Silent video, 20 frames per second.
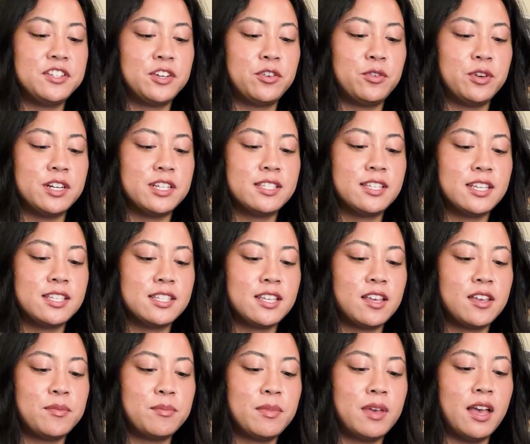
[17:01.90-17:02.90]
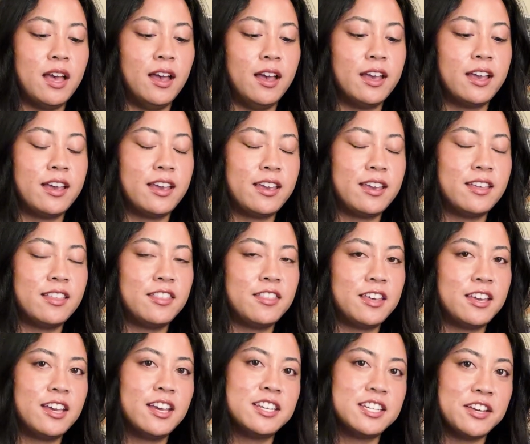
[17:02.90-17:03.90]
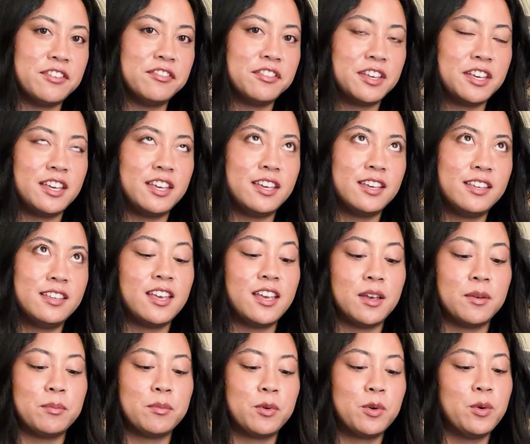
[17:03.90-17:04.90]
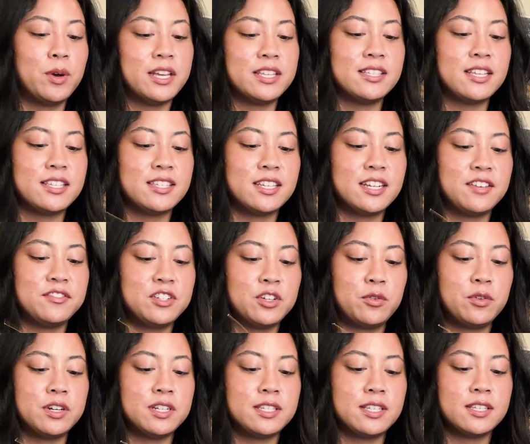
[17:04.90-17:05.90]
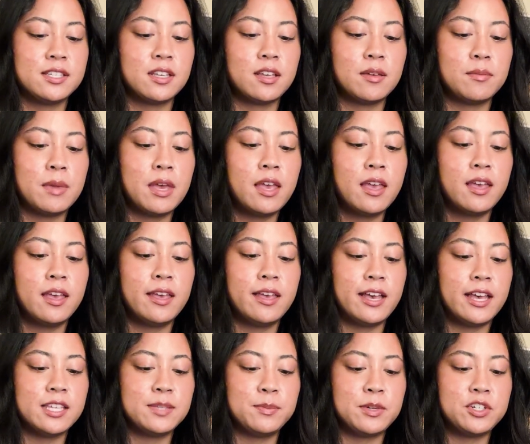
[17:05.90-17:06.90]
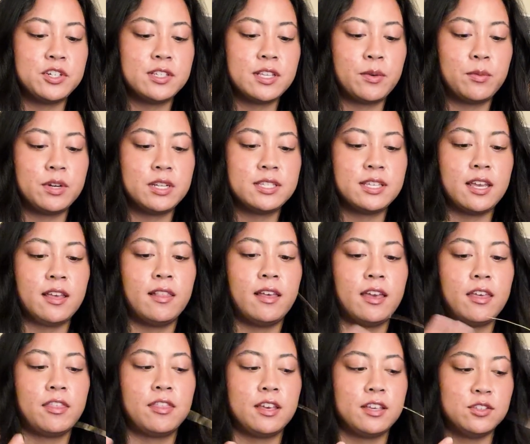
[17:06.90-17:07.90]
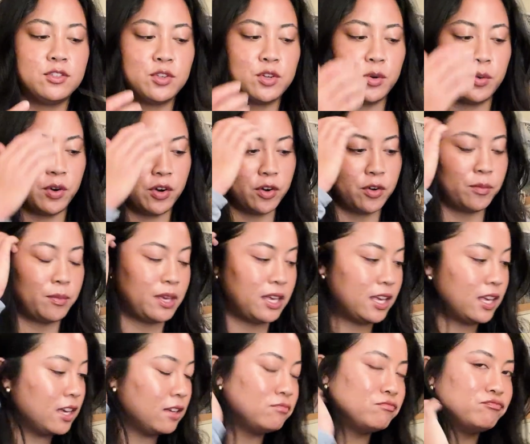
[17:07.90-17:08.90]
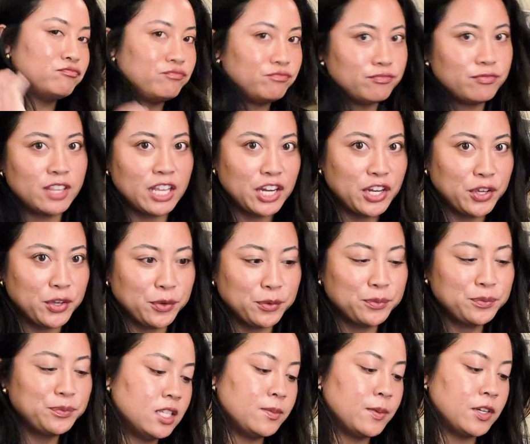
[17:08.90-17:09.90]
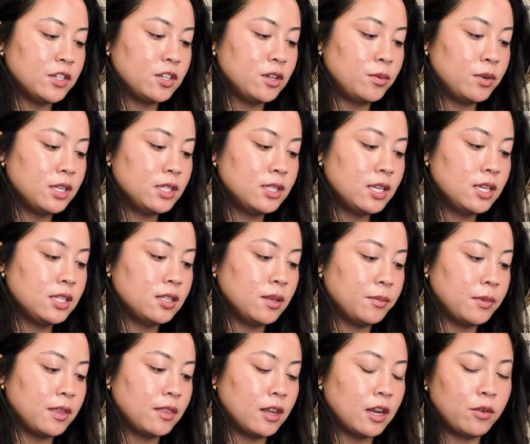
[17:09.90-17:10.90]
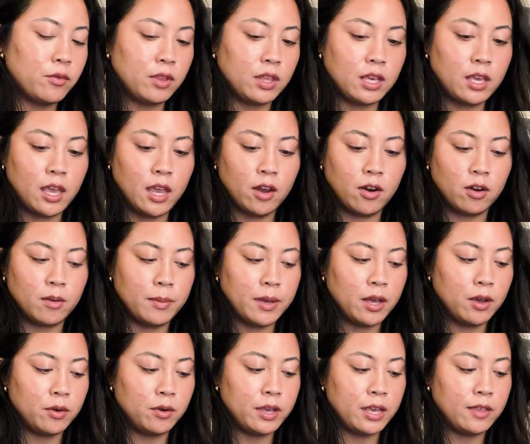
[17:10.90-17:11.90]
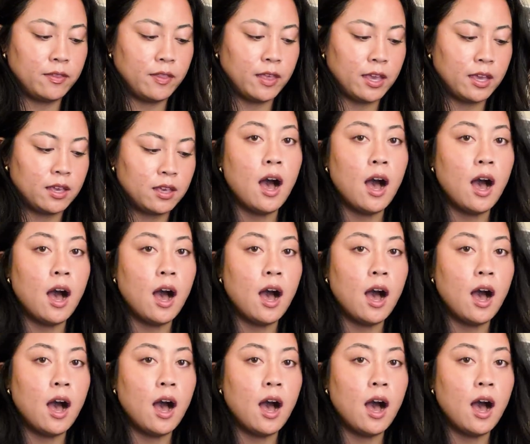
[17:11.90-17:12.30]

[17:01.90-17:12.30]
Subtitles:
to criticism. I think I definitely am quite sensitive to criticism. As much as I want to say like things don't hurt me, they do, especially when it's like something that I really care about and like